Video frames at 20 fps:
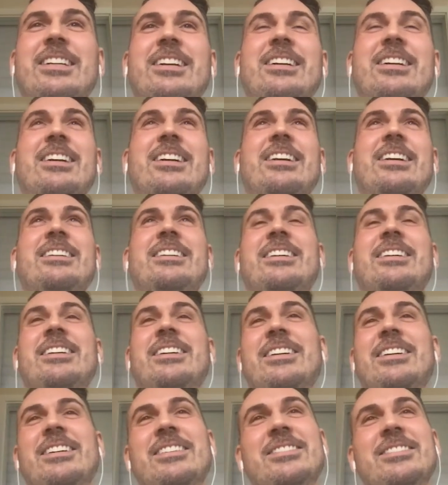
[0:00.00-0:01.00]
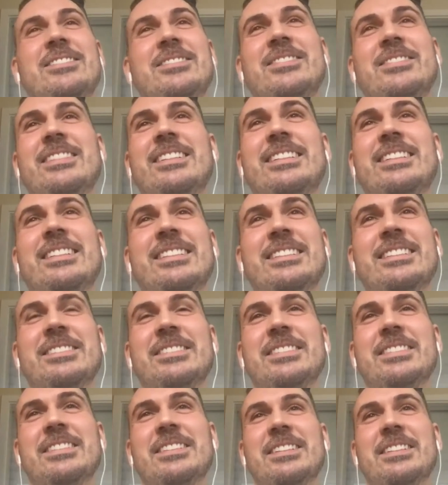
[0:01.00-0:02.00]
Always looking for pennies.
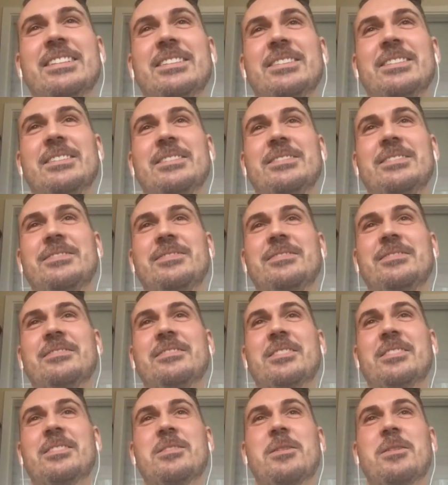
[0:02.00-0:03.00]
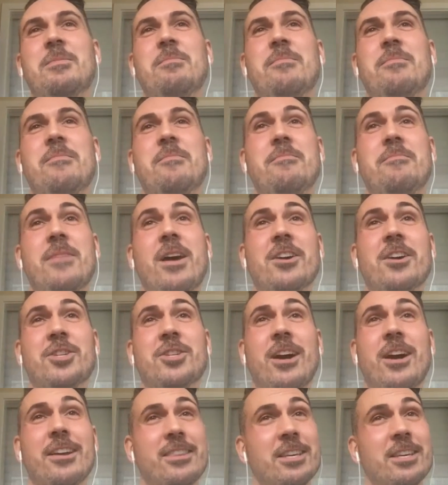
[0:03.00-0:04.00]
He really, he really was.
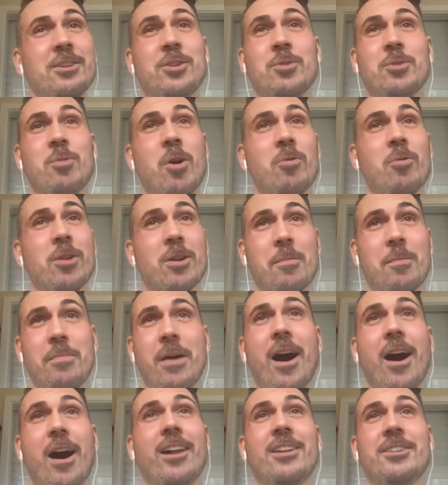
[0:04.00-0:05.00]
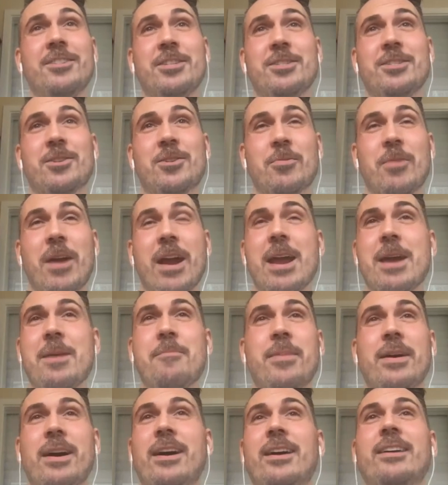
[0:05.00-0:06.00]
Marshall, I think you owe an apology to
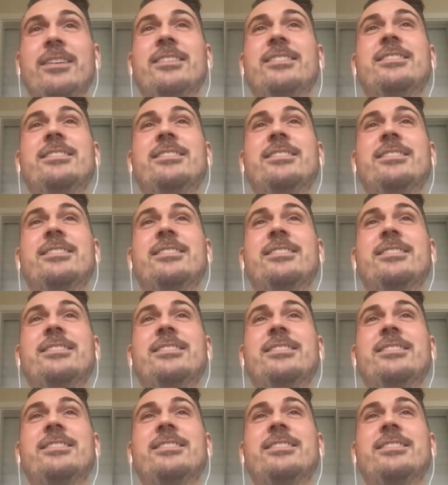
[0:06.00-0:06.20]
Grandpa.